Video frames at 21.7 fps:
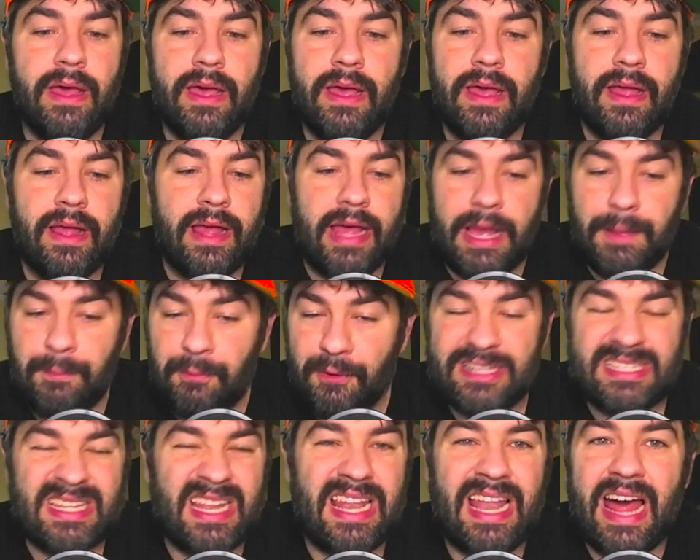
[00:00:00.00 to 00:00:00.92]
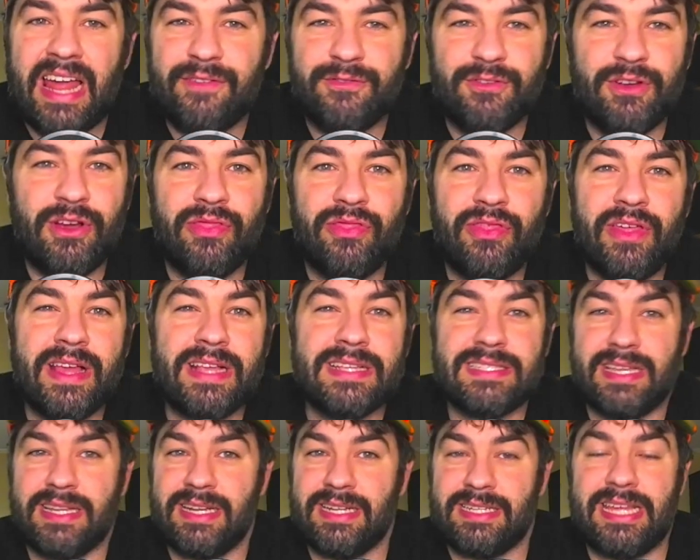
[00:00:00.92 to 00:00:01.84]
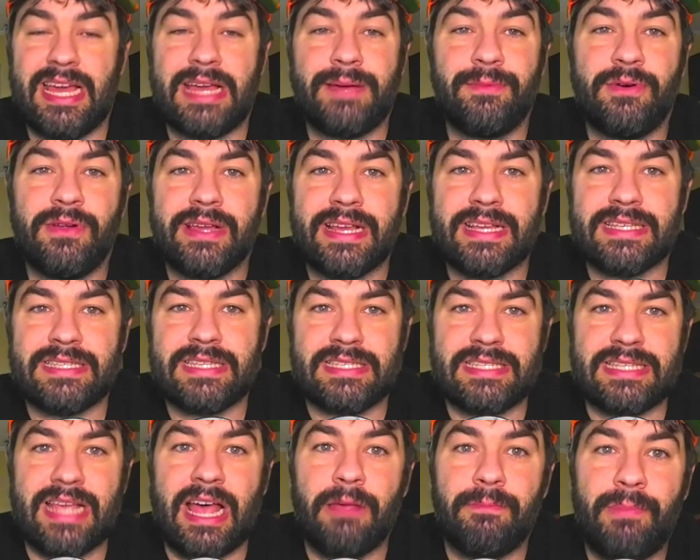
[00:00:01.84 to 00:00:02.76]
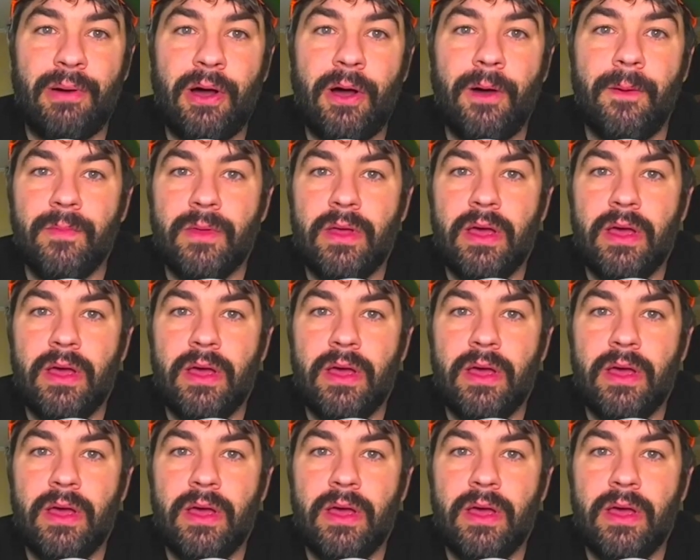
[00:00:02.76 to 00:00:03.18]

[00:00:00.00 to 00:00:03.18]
he brings a lot of good things to the table against a southpaw,